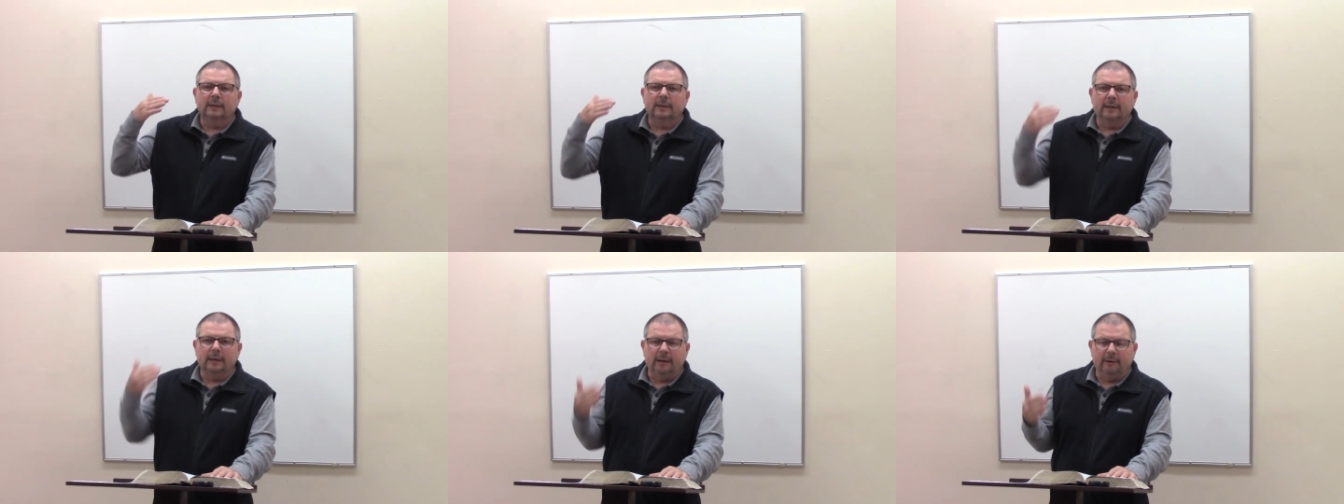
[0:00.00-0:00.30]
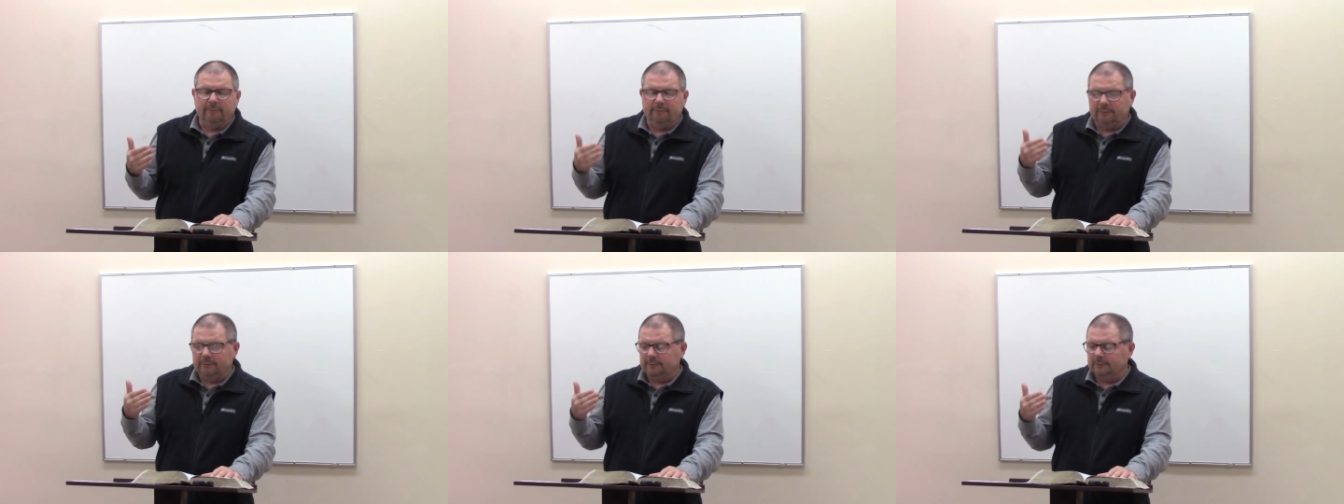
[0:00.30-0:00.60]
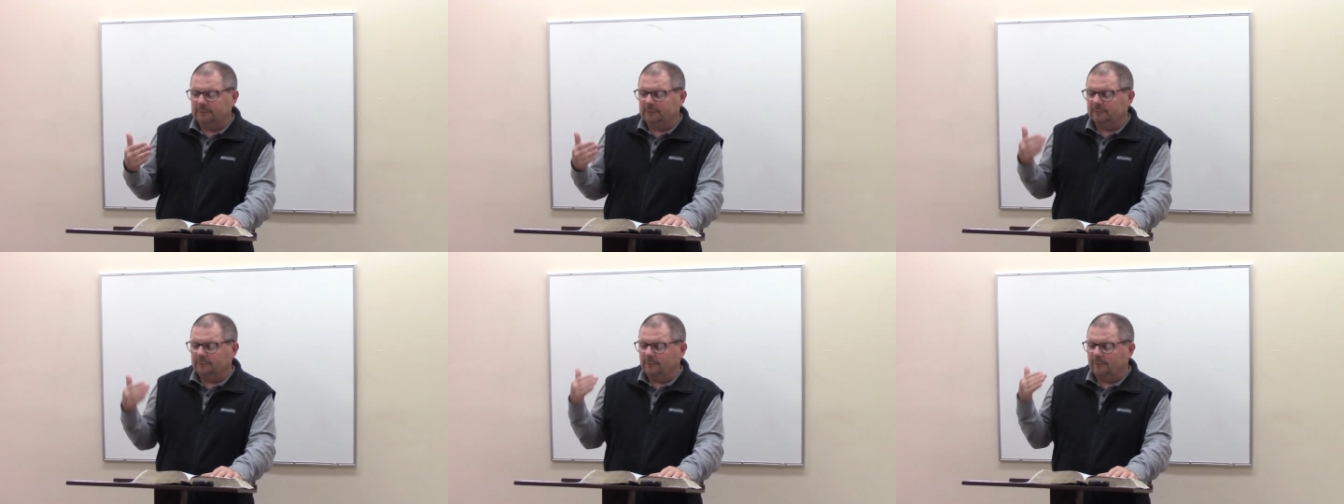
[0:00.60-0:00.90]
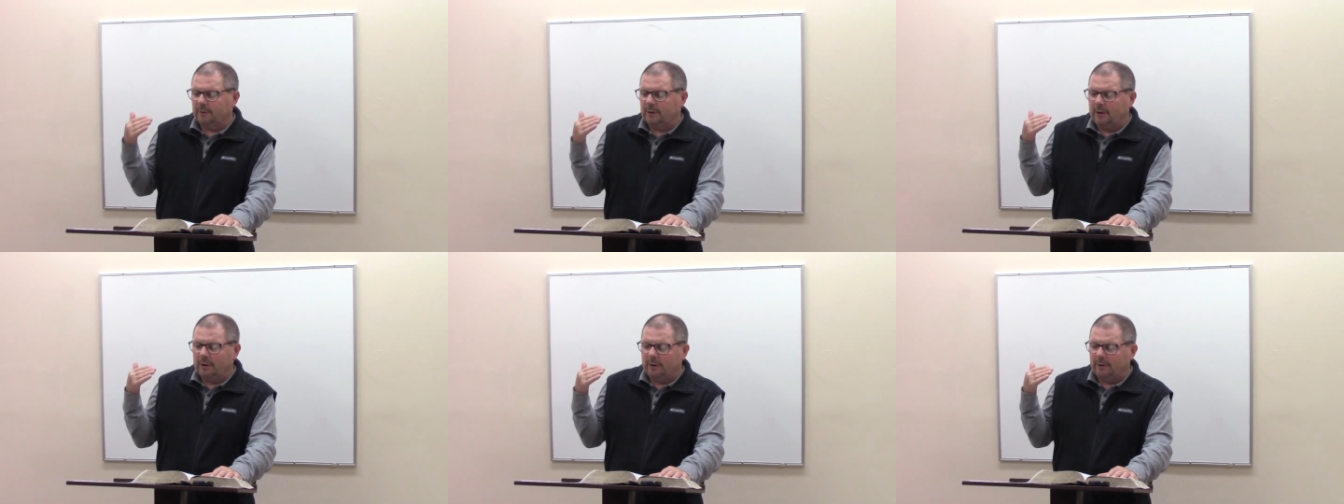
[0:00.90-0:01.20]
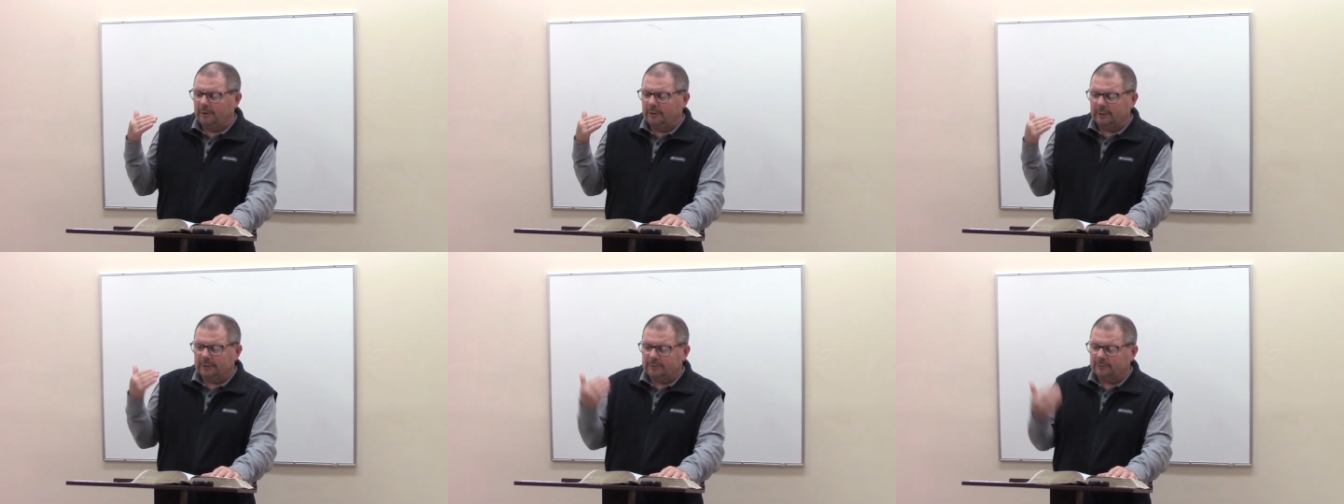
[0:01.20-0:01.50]
covers for
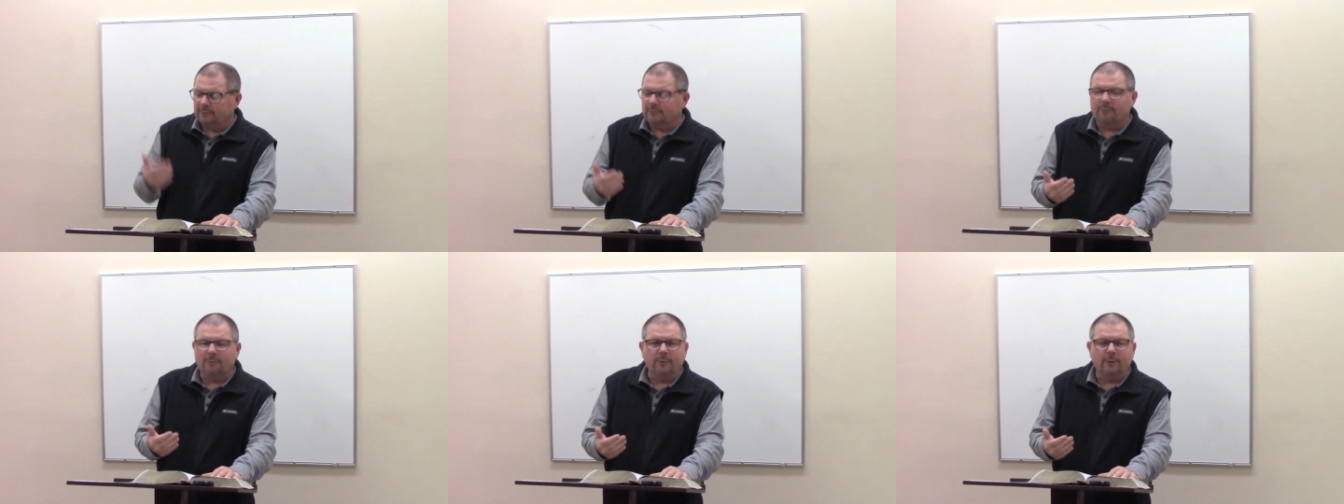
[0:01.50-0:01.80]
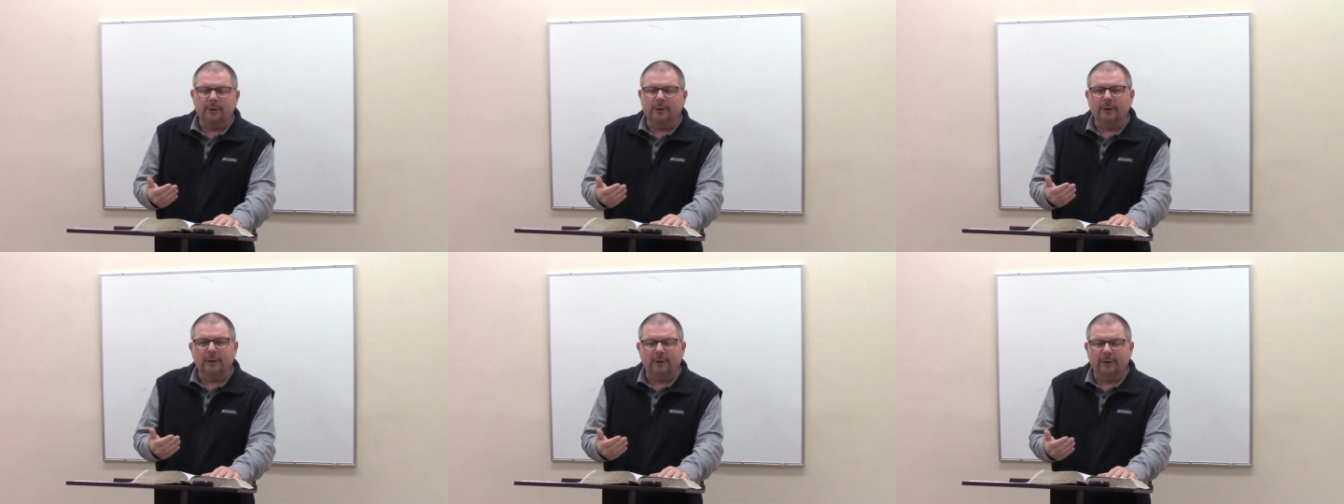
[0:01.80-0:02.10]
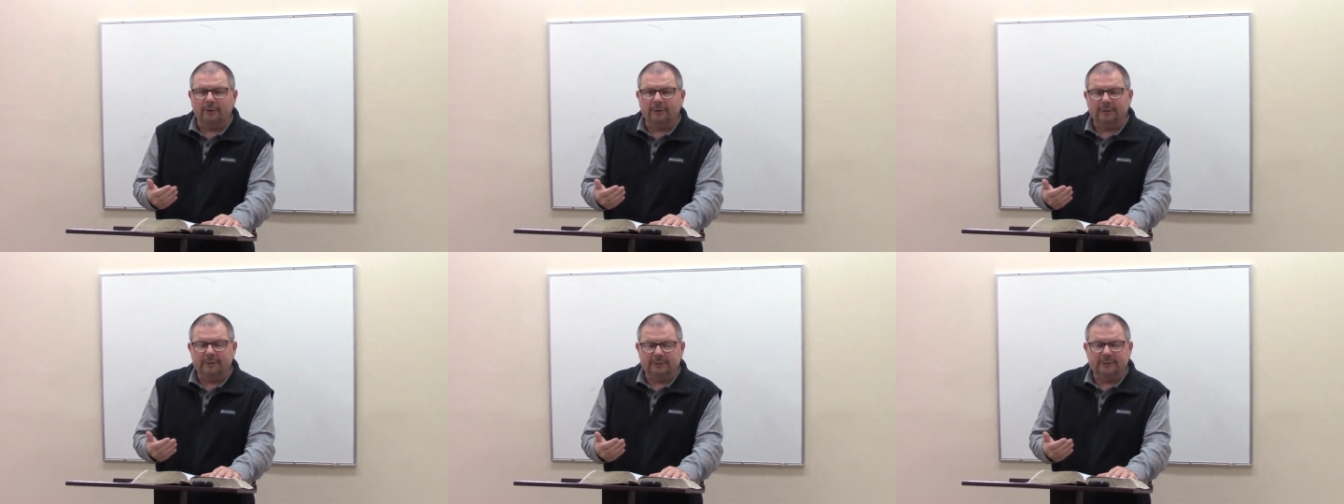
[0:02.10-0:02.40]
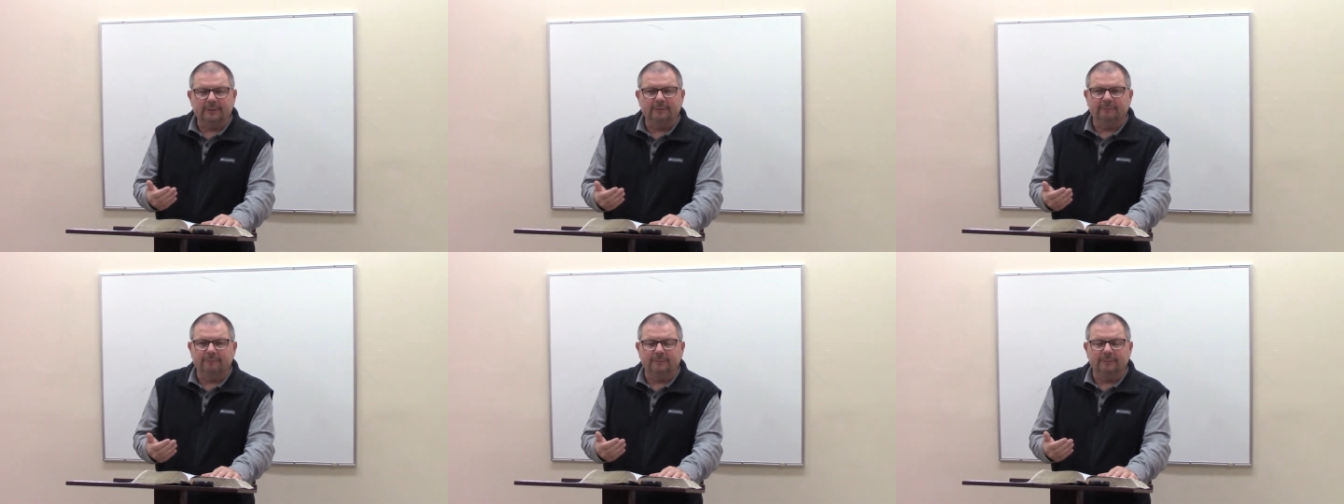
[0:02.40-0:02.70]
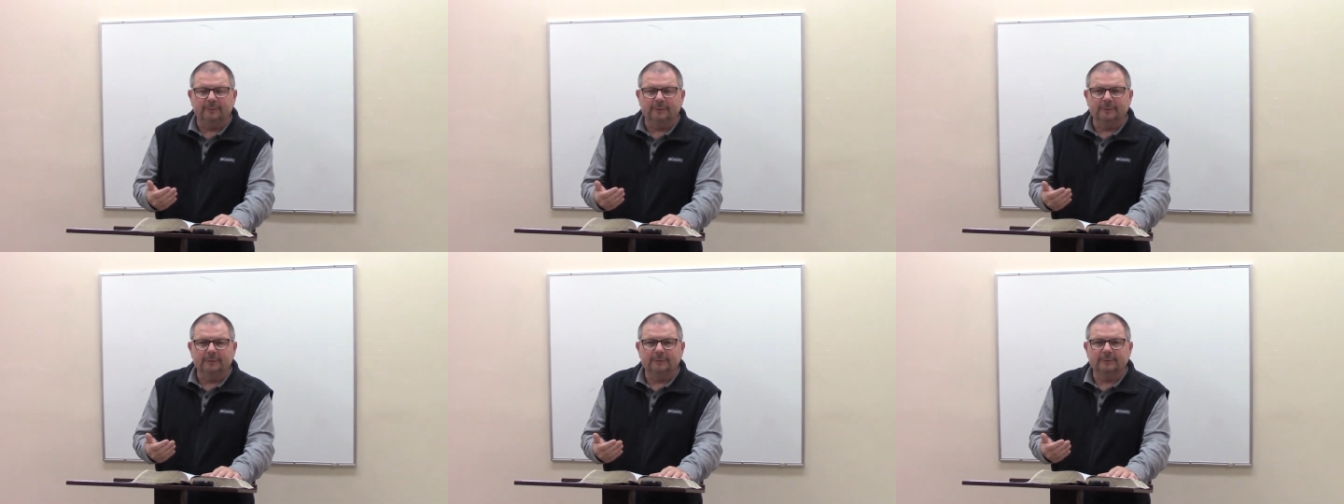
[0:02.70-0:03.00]
our extraordinary
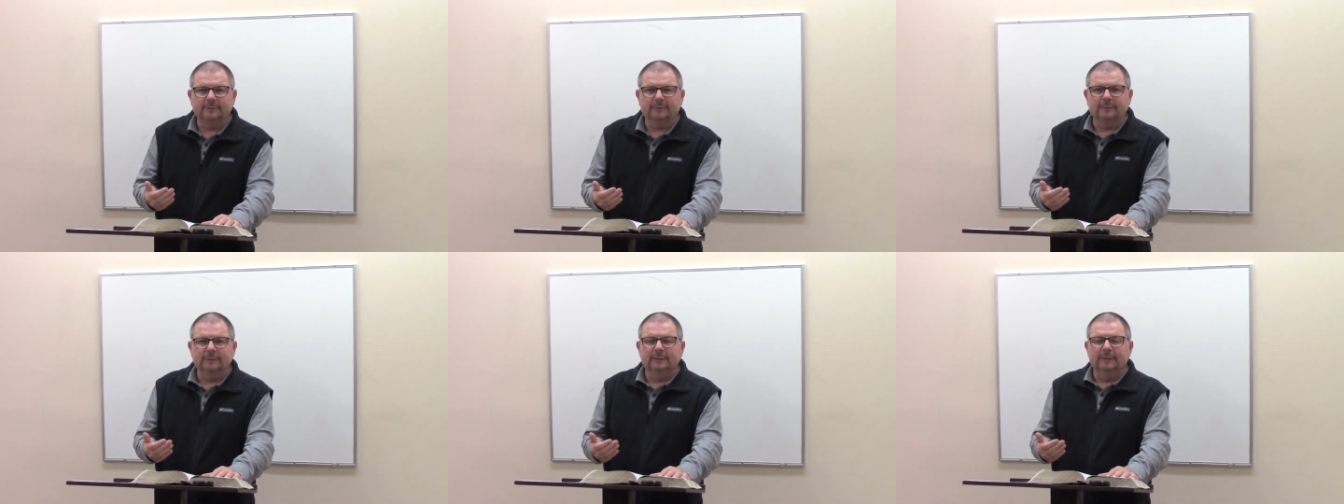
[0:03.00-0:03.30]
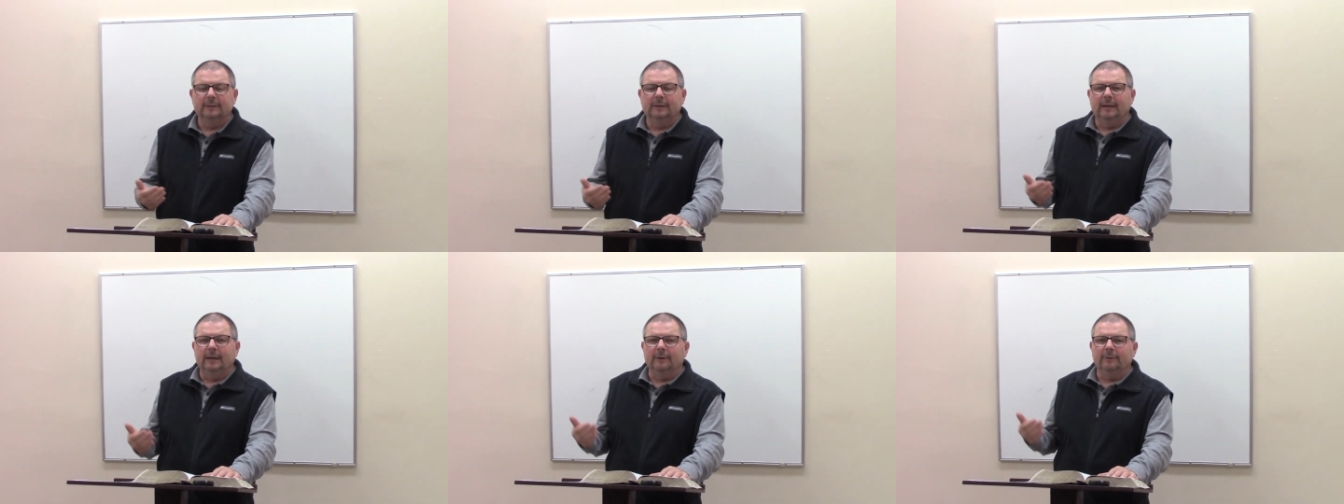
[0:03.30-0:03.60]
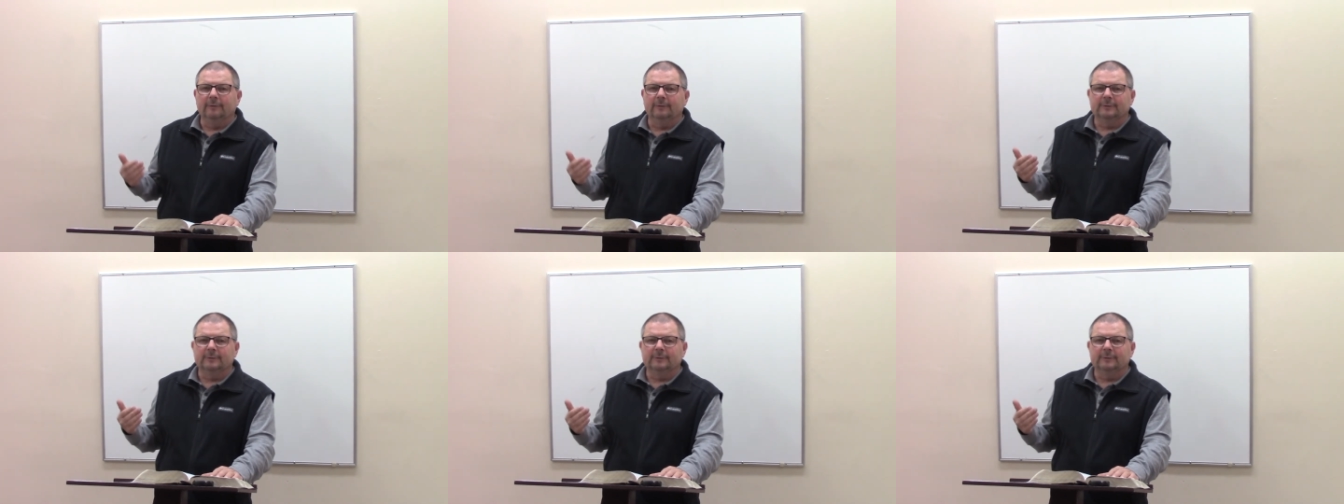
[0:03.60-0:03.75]
sinfulness. I'm going